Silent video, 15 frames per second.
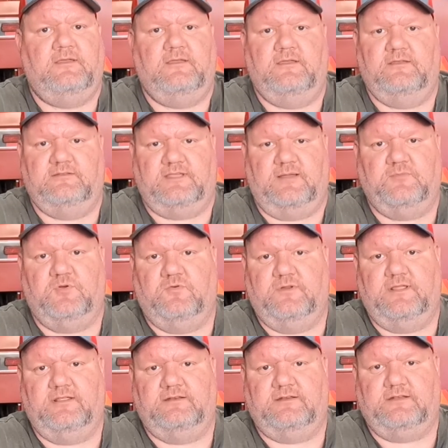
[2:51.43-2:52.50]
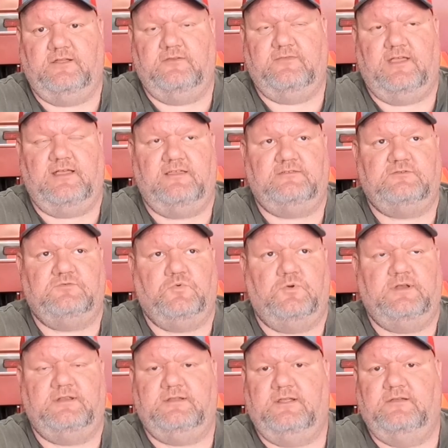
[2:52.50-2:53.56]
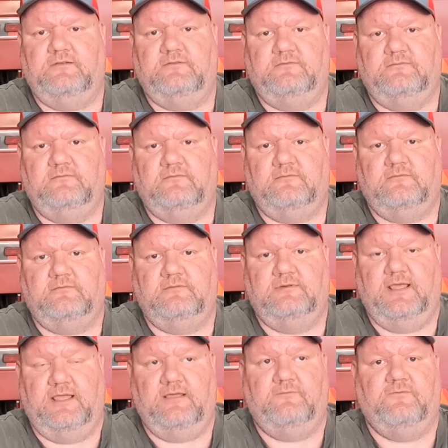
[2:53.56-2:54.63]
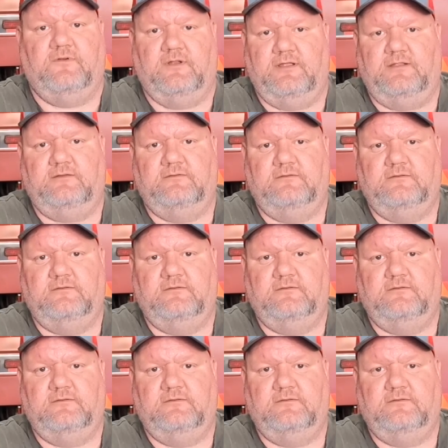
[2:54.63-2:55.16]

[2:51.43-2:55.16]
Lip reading: is I'm going into 2022 debt-free.